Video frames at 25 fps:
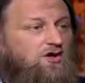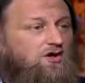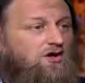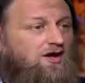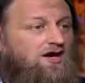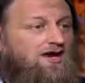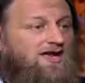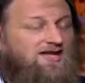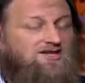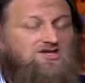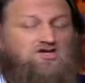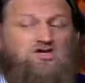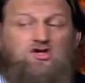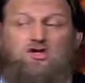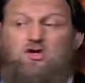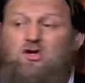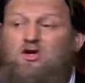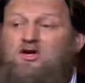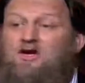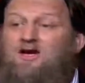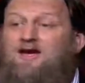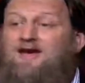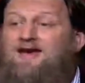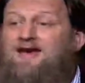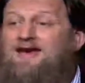Let's
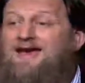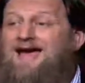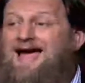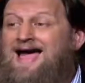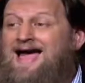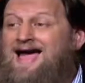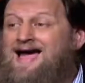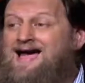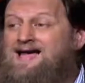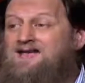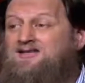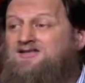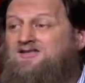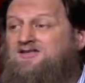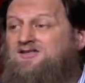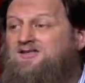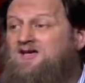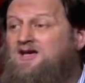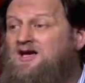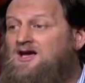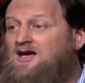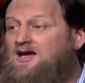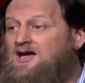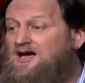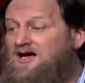look at it as
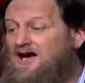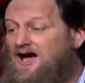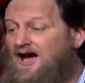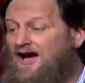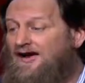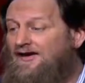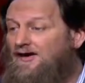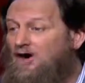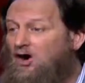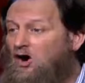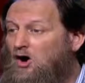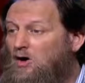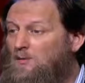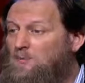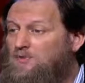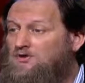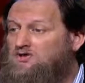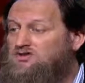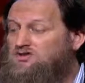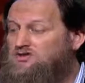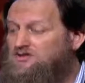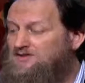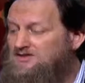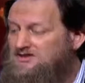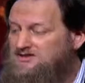an
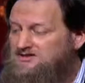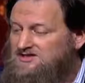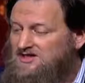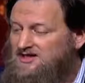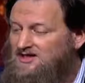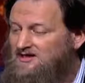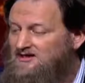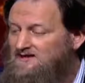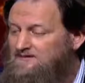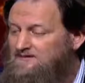opportunity.